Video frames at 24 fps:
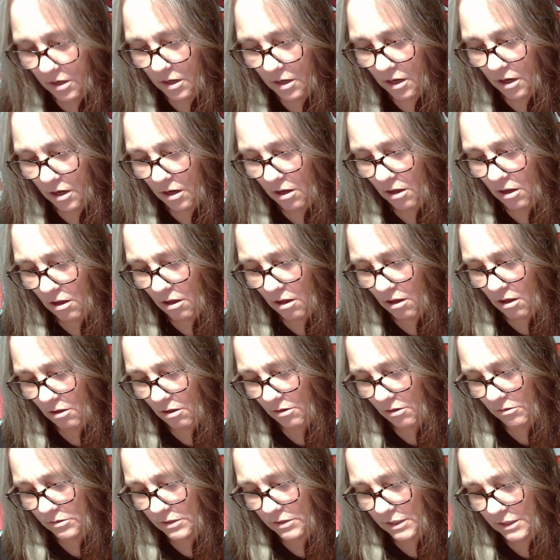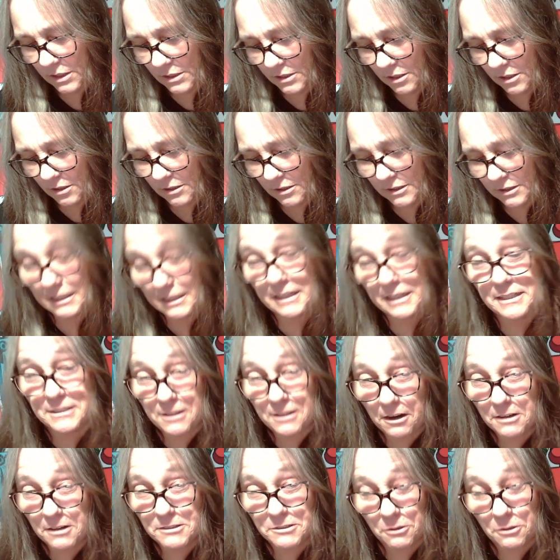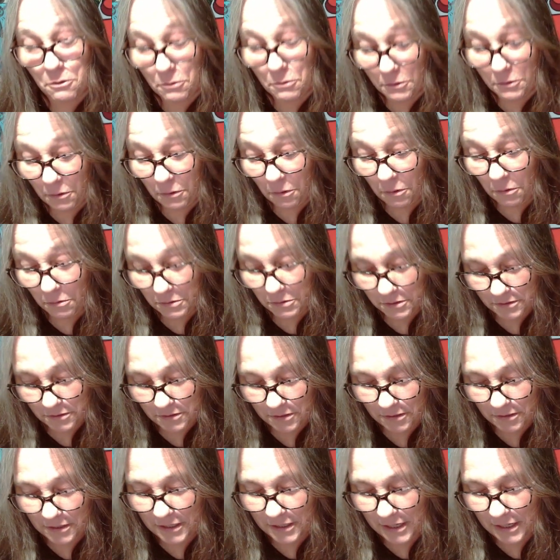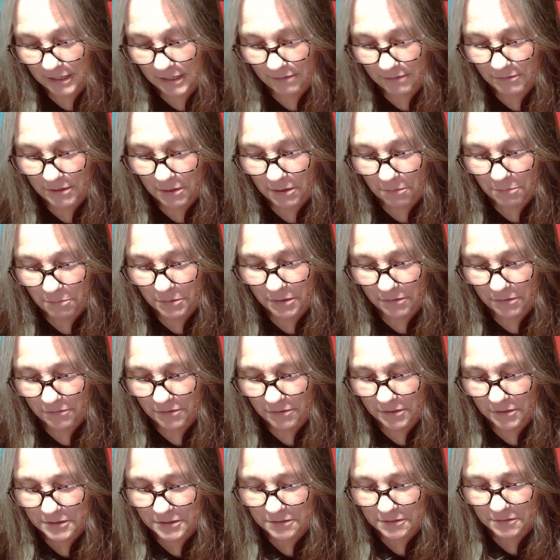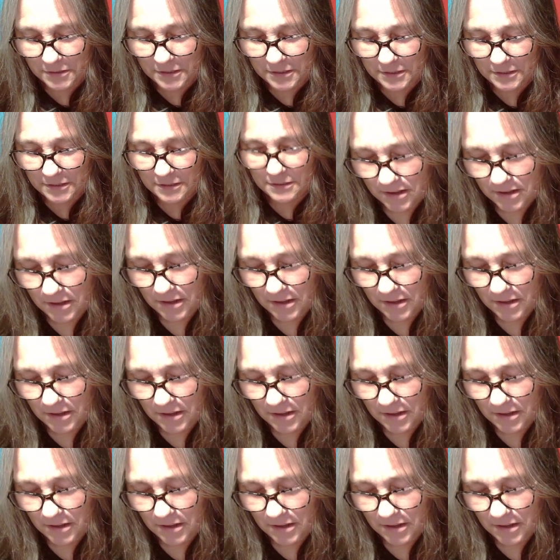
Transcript: Oh, these are these are so cute. Okay, let me open the first one.